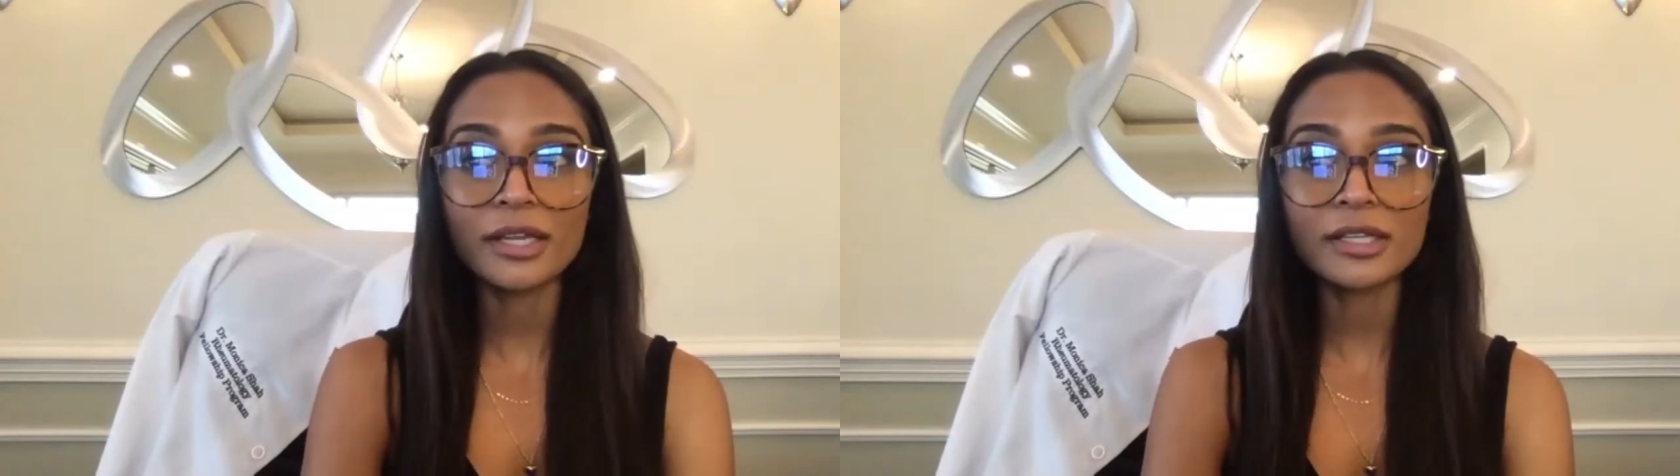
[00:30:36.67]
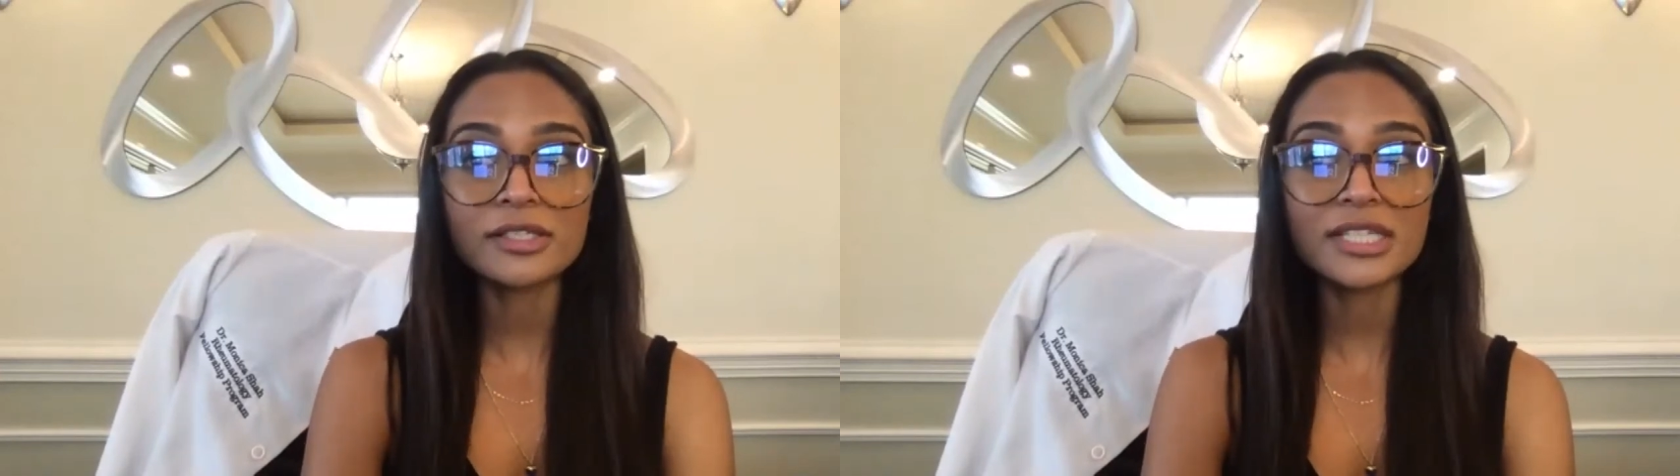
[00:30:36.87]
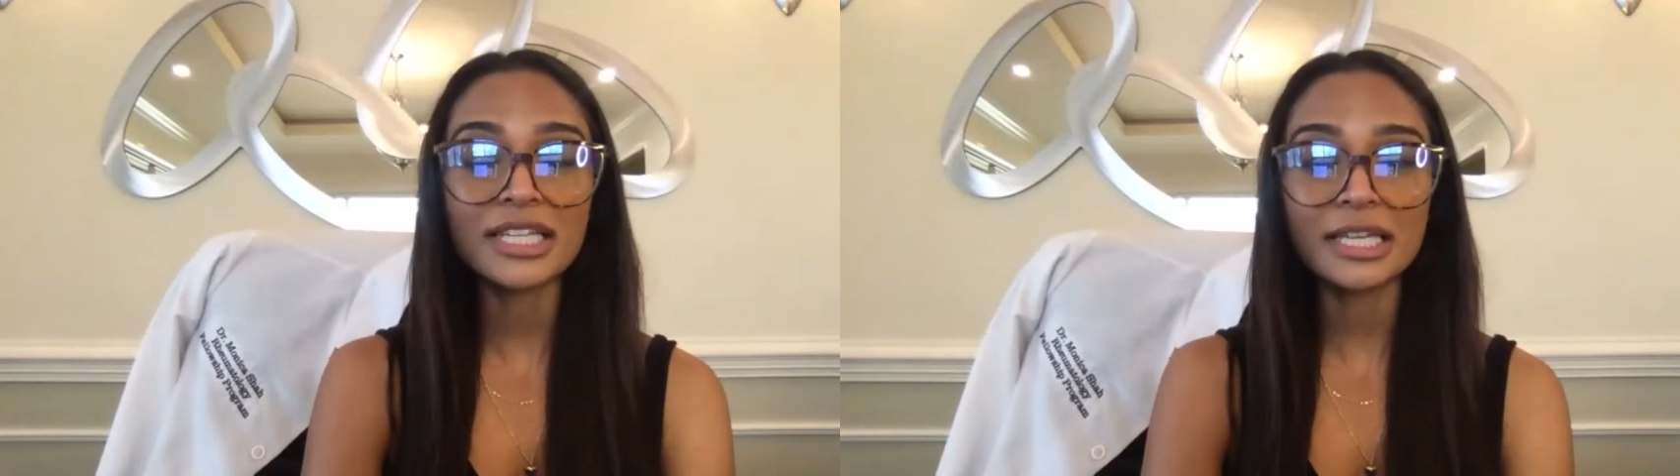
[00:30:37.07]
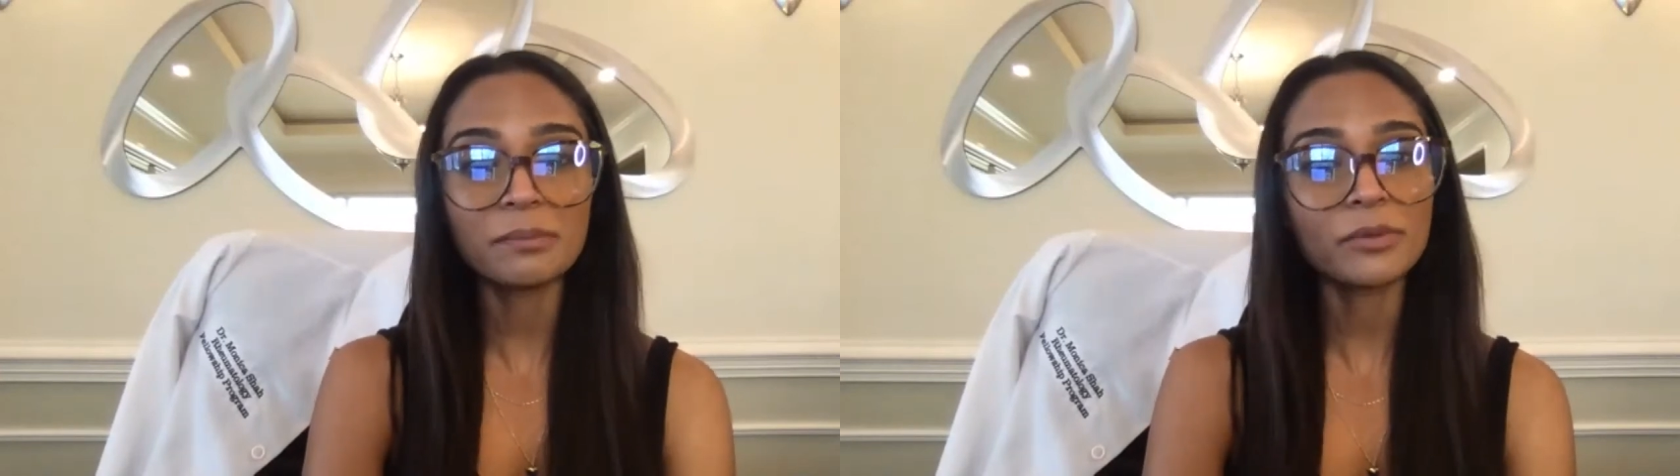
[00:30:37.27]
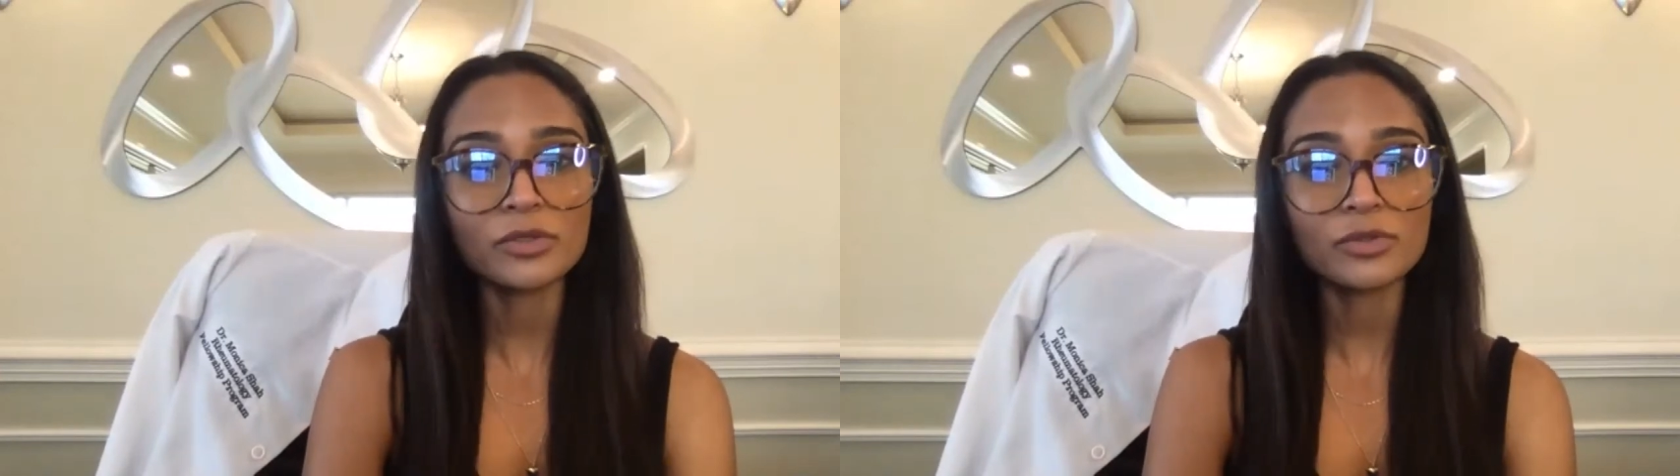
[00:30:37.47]
and to
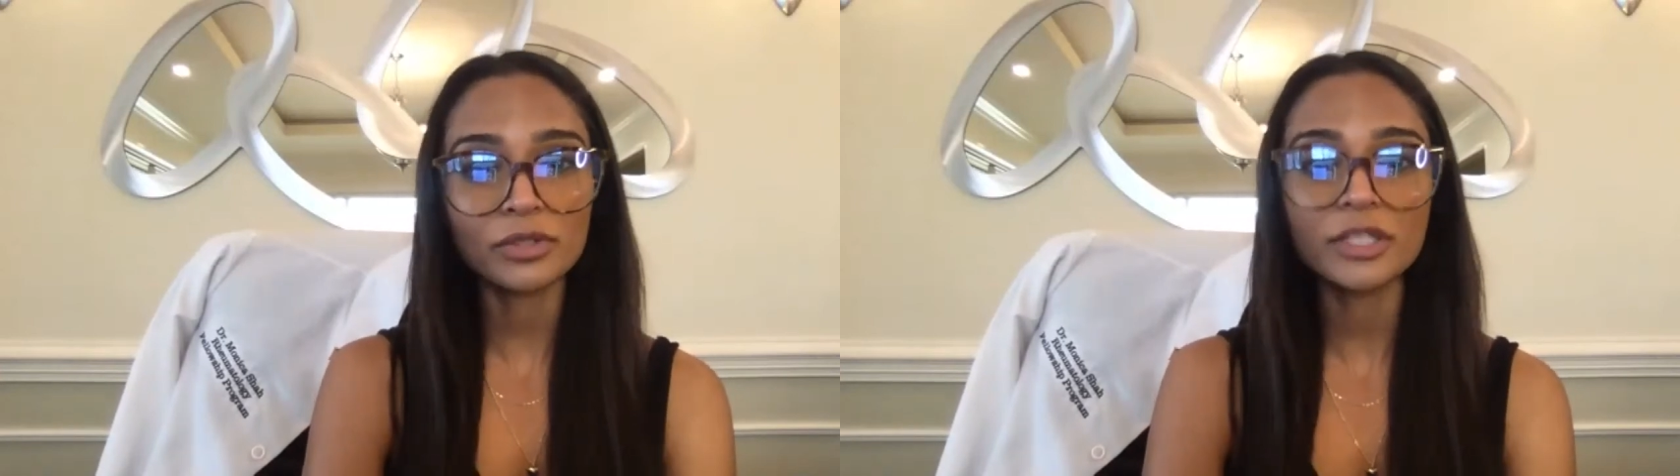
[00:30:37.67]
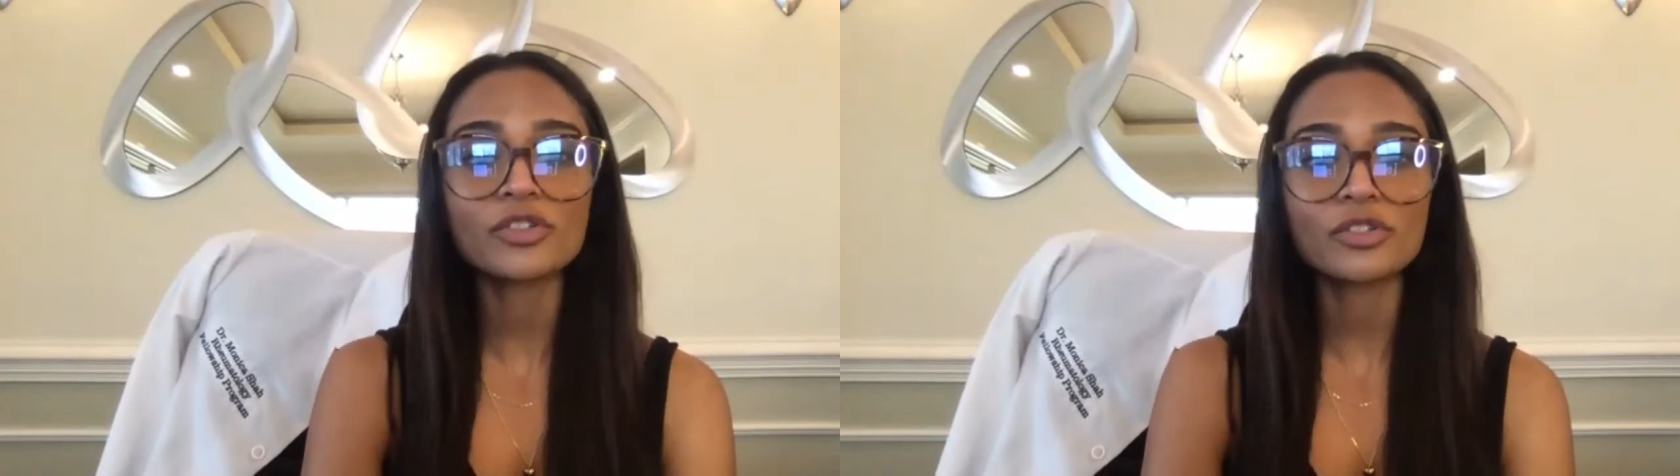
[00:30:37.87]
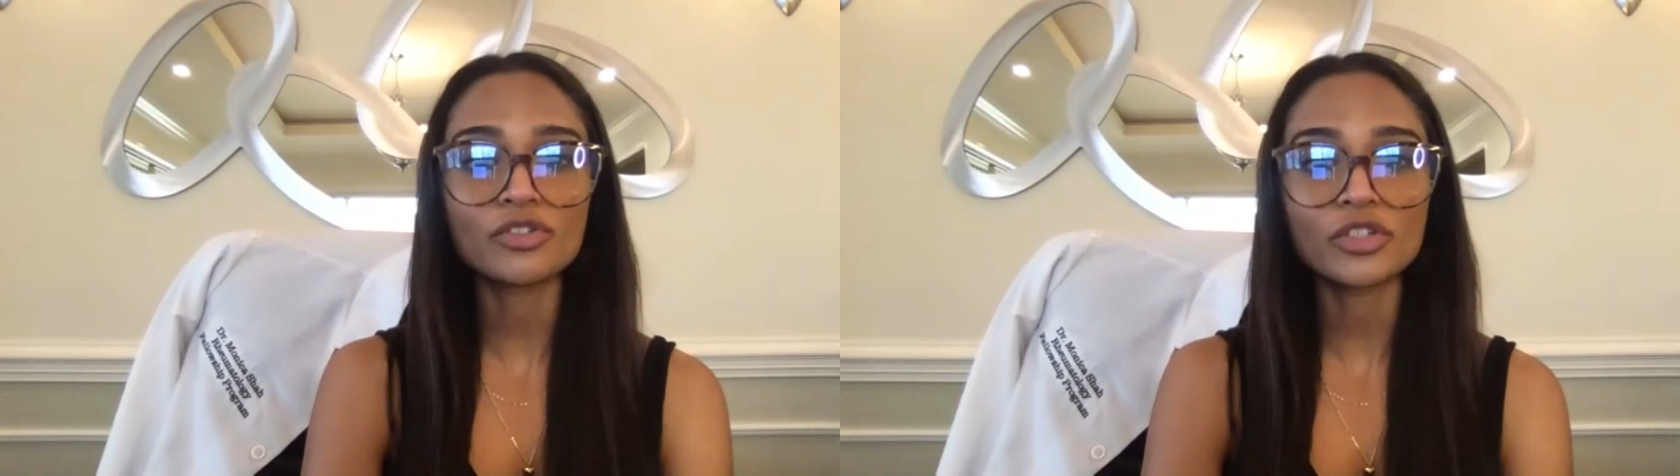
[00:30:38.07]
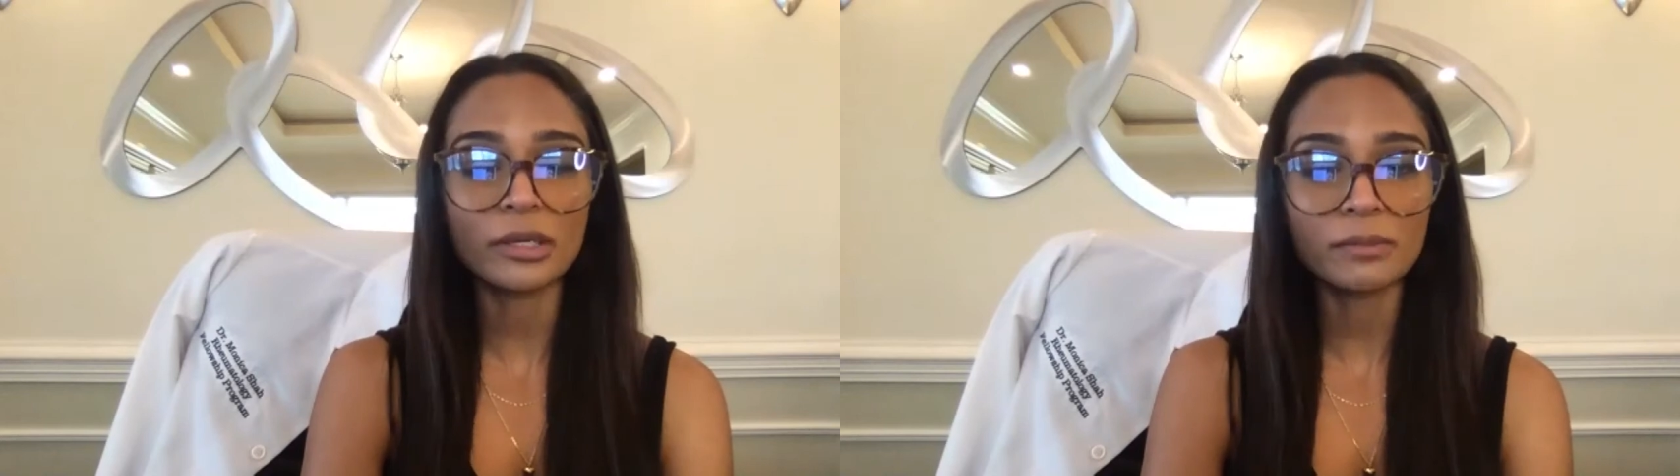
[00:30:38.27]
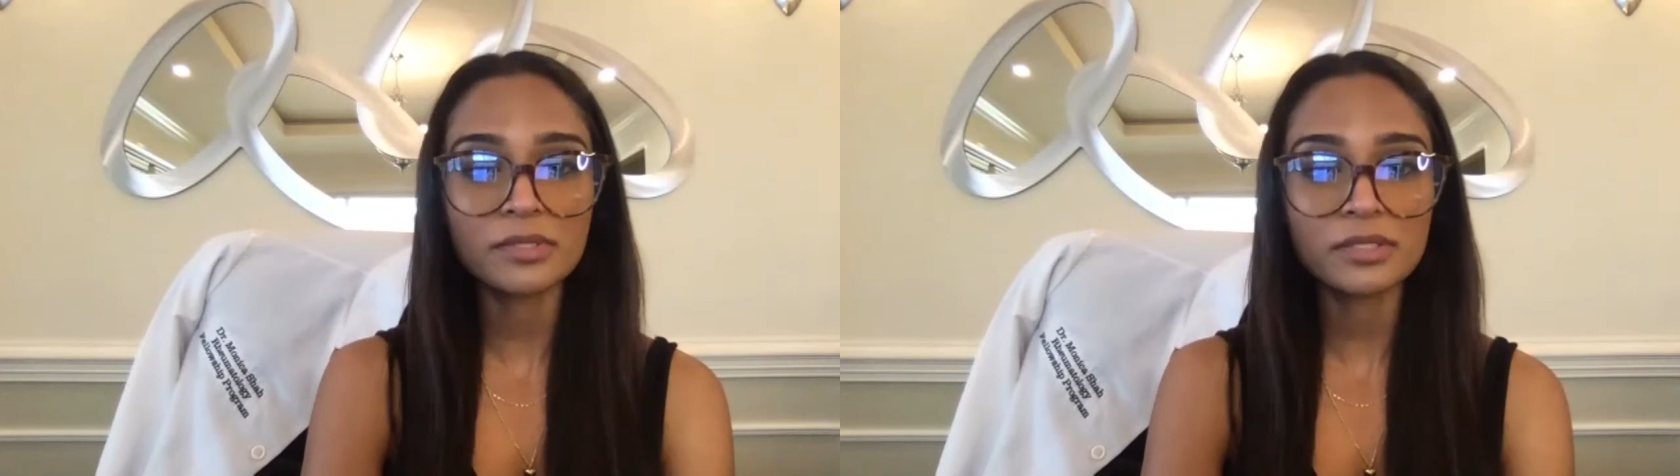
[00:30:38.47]
keep those
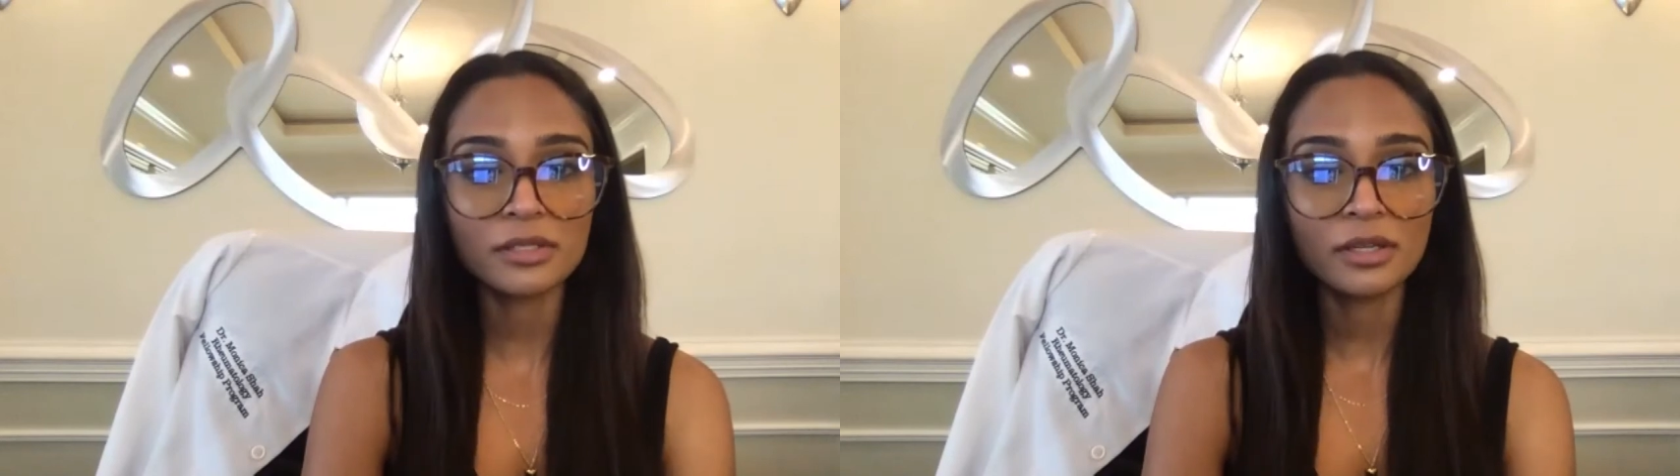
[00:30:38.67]
relationships